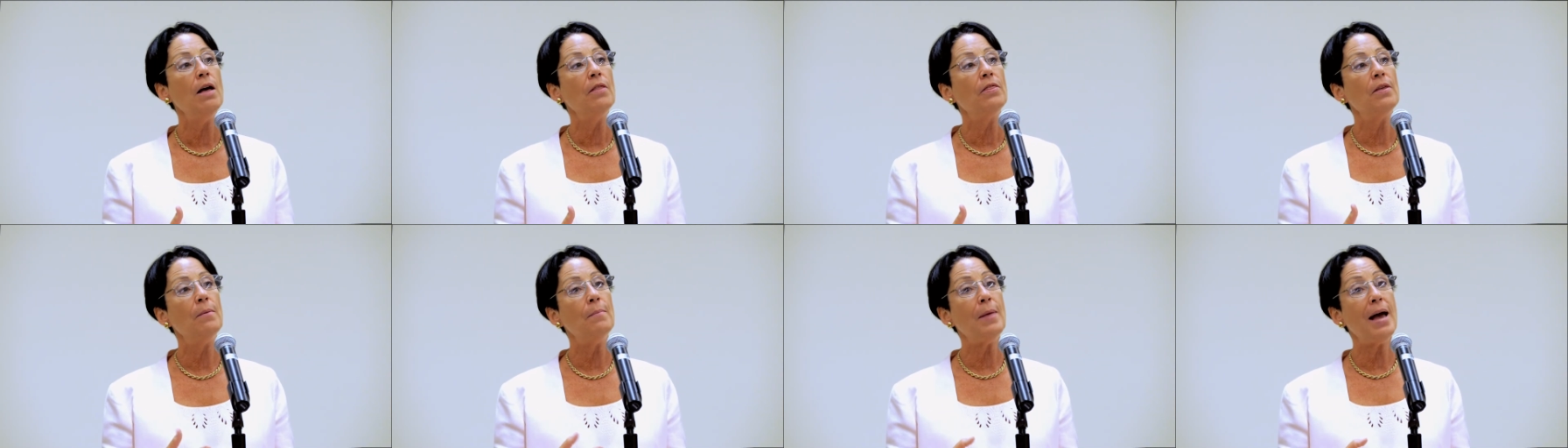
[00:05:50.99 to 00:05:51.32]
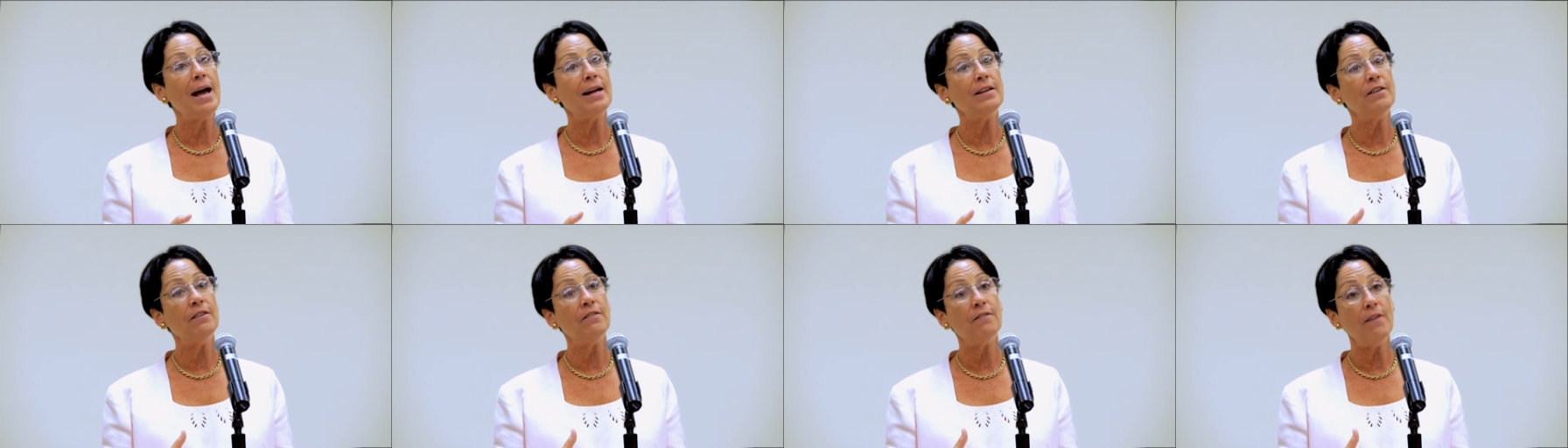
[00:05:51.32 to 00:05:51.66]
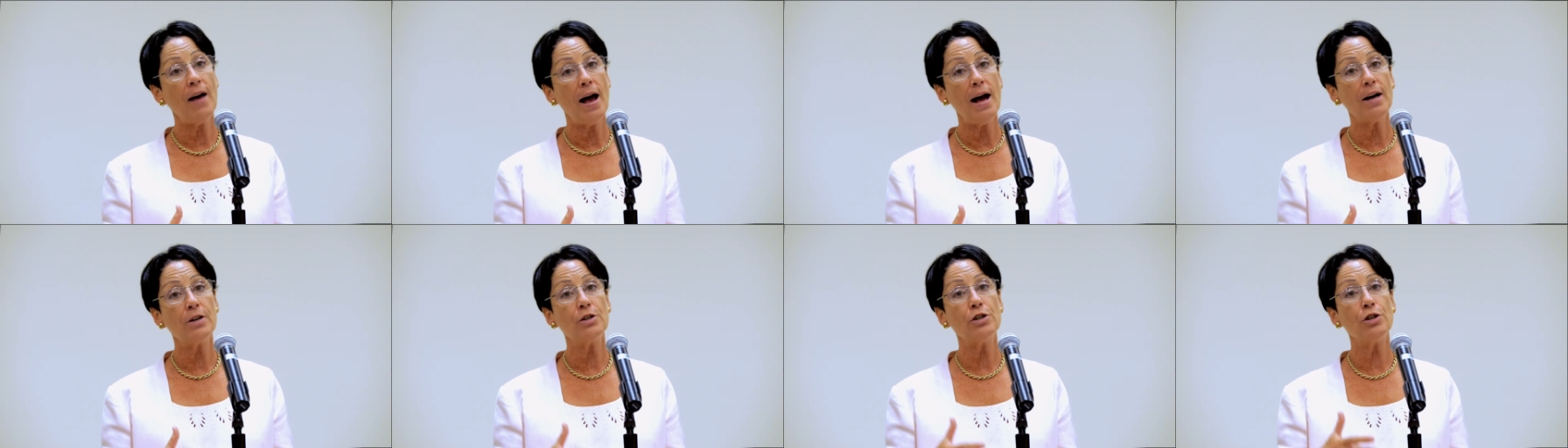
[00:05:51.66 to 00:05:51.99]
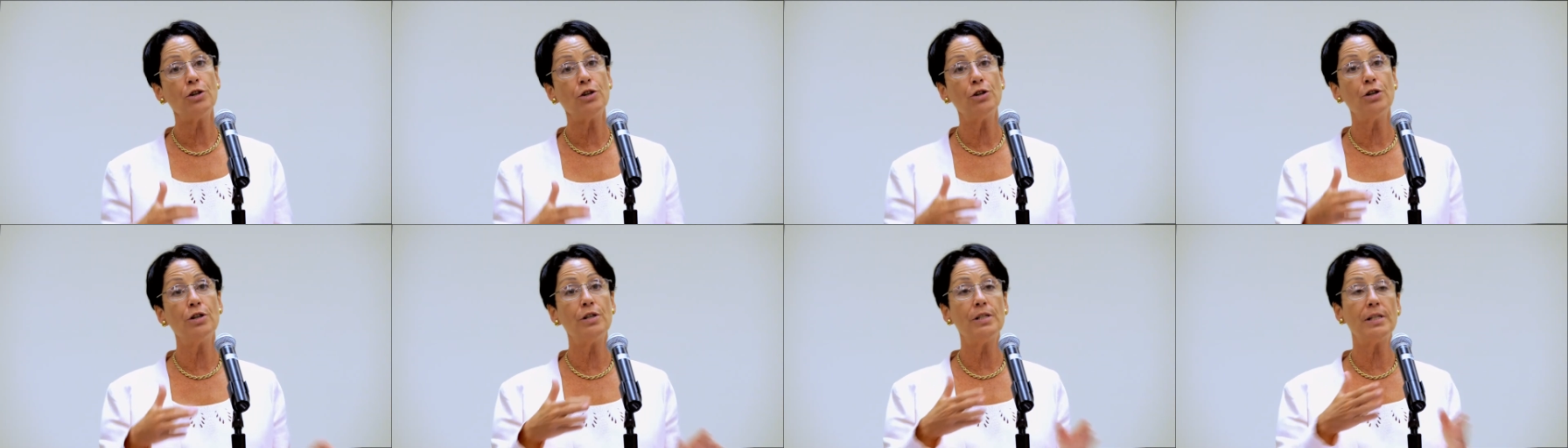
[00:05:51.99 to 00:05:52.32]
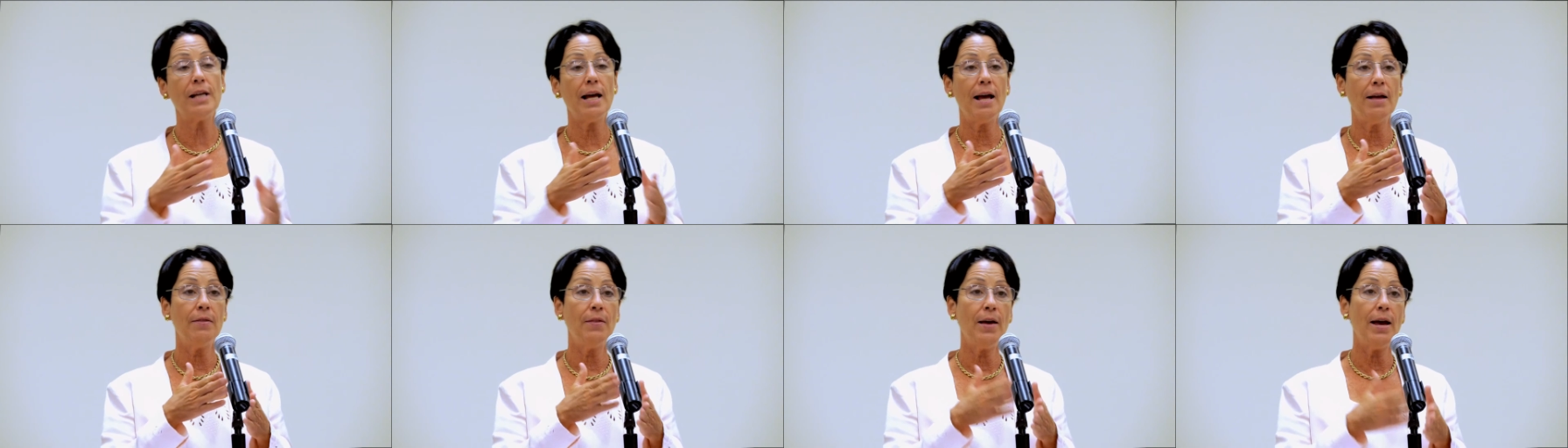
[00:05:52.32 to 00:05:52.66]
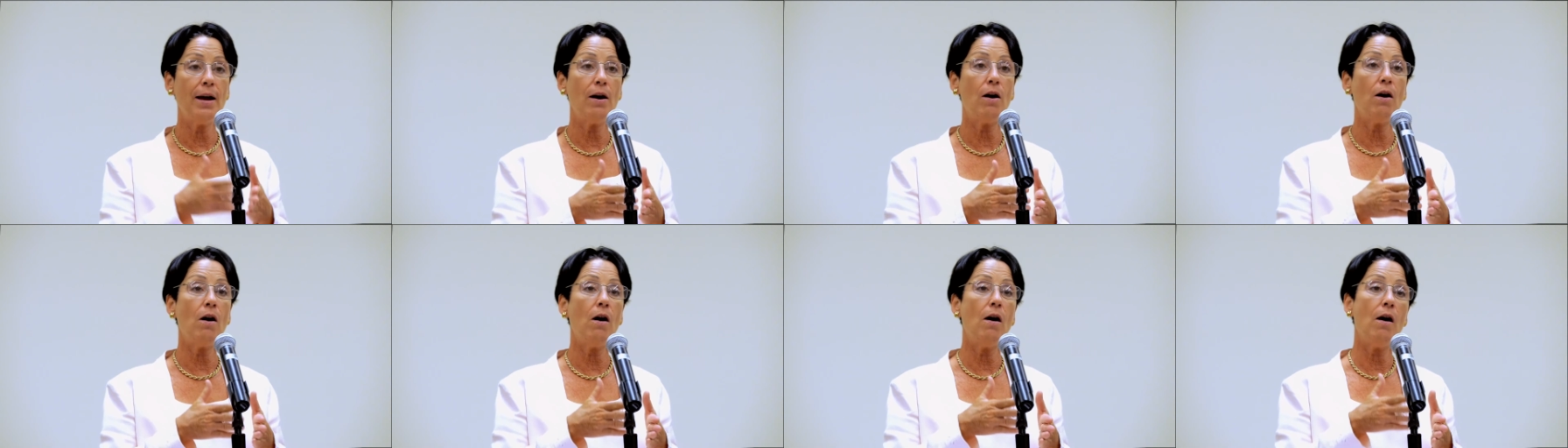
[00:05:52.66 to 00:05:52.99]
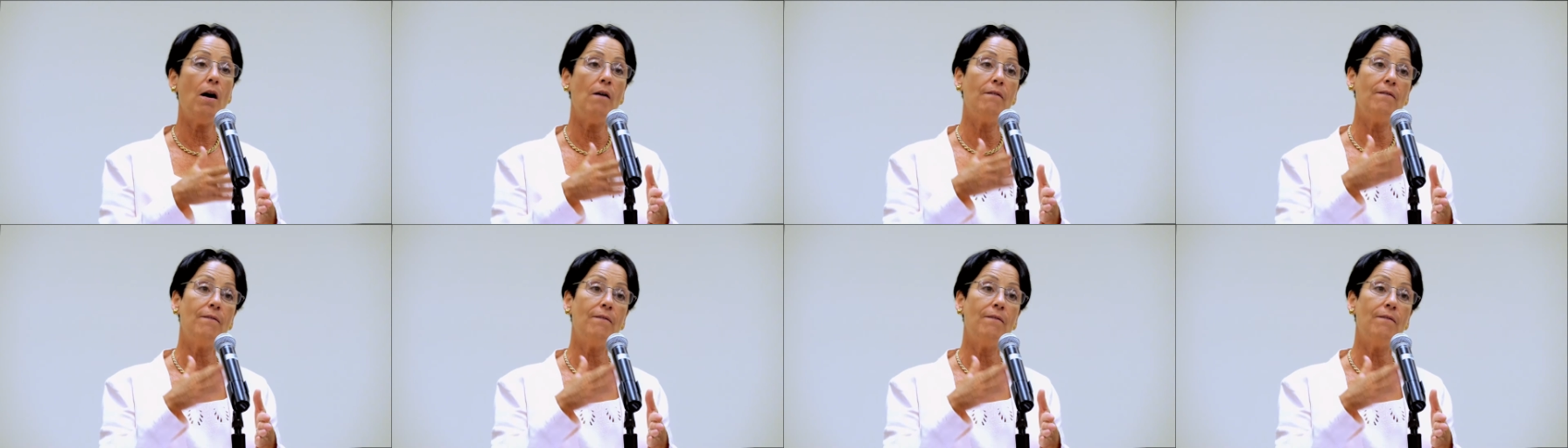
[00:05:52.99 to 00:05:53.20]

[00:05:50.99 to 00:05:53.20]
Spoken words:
The manufacturers, and they are,